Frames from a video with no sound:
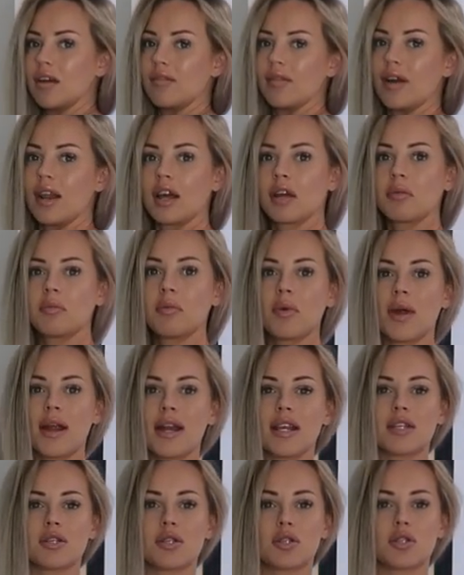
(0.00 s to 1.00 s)
love it and I'm going to be
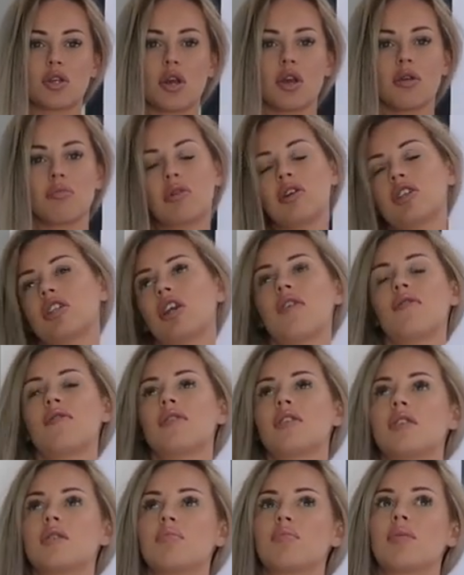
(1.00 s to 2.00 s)
wearing it so much over
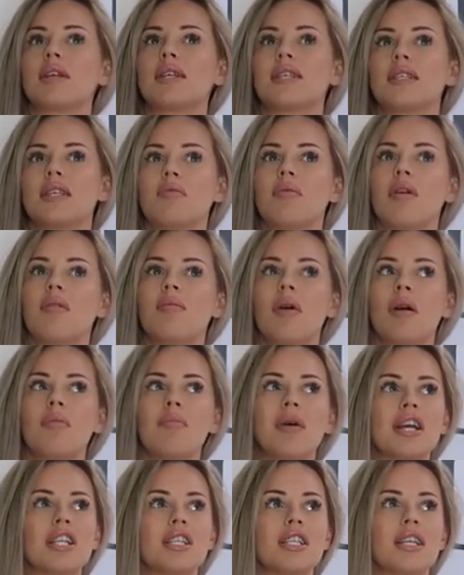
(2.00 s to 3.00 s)
the spring summer.
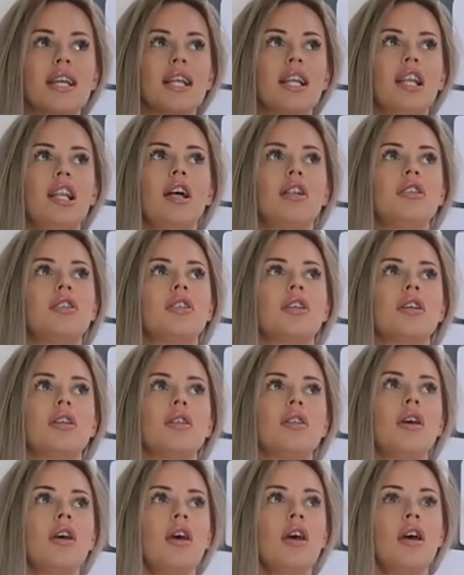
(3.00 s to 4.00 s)
I'm actually in
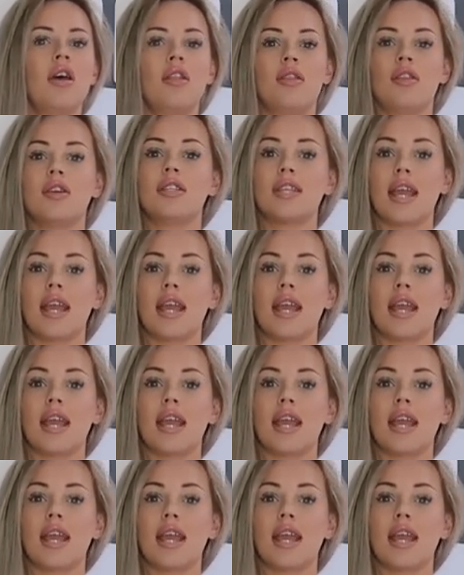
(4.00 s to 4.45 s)
London the